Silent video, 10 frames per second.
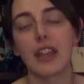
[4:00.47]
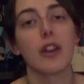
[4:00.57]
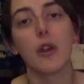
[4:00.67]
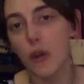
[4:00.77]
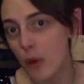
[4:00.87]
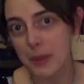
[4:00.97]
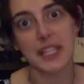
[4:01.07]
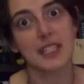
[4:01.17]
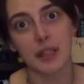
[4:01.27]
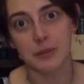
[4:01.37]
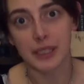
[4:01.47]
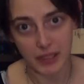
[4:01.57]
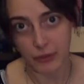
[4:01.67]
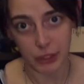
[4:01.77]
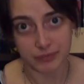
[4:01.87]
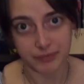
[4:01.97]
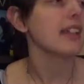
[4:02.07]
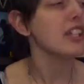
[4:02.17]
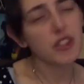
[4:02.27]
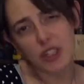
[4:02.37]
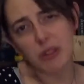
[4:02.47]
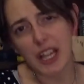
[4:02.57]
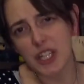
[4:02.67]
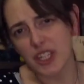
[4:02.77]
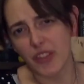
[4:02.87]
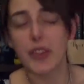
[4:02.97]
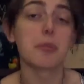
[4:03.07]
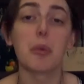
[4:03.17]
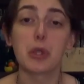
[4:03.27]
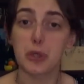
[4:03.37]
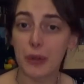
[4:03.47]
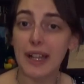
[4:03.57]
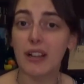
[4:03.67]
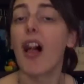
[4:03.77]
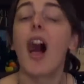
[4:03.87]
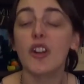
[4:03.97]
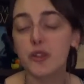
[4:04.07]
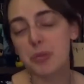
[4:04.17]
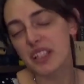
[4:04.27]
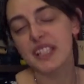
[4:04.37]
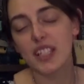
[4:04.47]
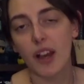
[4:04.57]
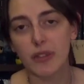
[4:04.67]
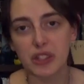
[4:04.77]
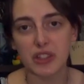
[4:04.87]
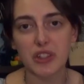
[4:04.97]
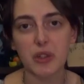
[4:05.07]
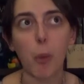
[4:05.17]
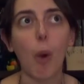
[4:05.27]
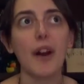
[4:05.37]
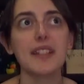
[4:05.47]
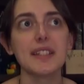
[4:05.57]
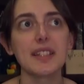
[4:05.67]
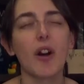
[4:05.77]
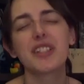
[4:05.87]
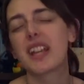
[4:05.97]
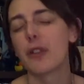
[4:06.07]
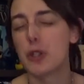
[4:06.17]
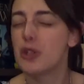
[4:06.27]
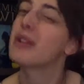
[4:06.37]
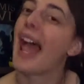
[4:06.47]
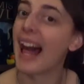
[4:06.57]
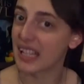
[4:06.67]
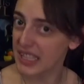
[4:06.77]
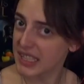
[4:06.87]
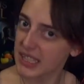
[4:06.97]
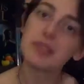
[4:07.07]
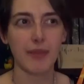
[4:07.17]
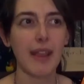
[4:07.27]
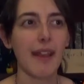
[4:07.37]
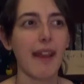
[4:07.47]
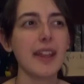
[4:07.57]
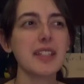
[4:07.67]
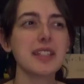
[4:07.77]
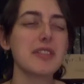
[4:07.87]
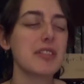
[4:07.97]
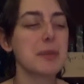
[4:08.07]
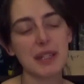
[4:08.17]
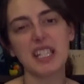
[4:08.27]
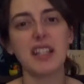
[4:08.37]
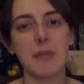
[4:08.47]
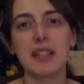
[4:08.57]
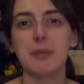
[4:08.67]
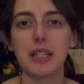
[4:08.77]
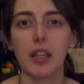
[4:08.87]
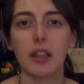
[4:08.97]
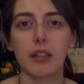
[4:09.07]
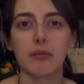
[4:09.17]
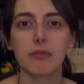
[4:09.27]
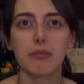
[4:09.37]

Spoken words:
that nobody's gonna believe her. In general, I just thought that the portrayal of police officers was altogether too callous and depicted them as being